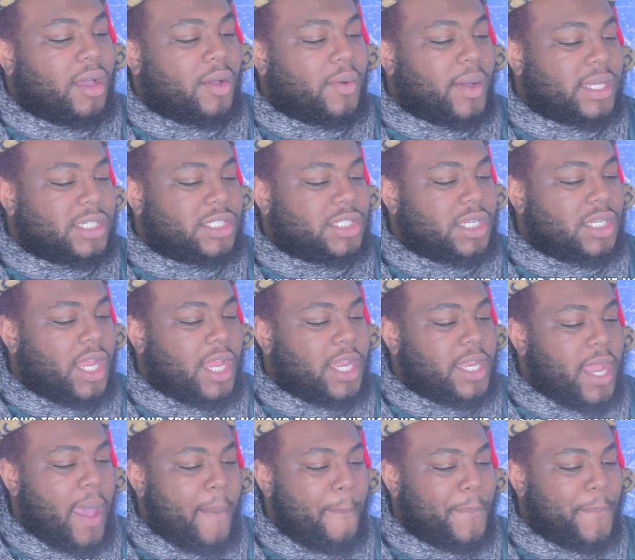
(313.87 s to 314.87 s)

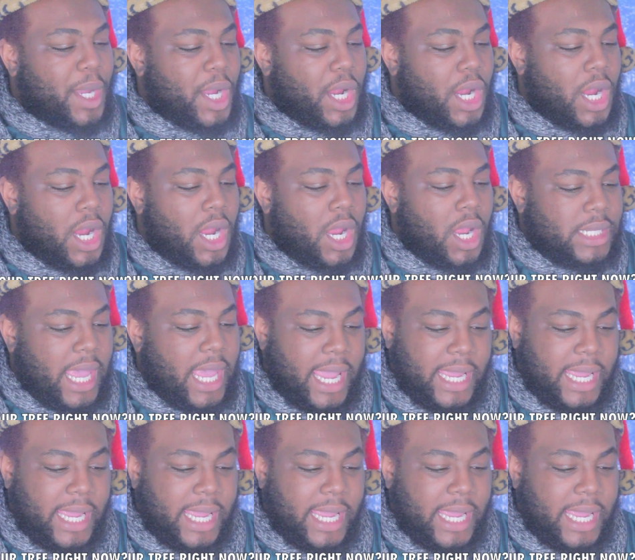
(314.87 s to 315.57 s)
Question number